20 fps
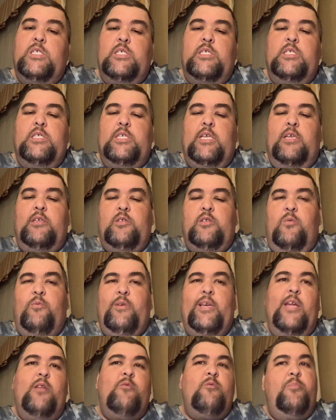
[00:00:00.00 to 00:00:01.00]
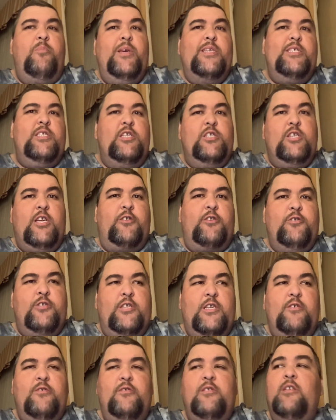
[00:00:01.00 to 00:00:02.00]
It's like, so we got to replace the injector
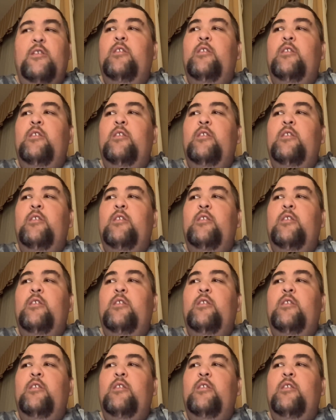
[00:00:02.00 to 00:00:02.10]
seals.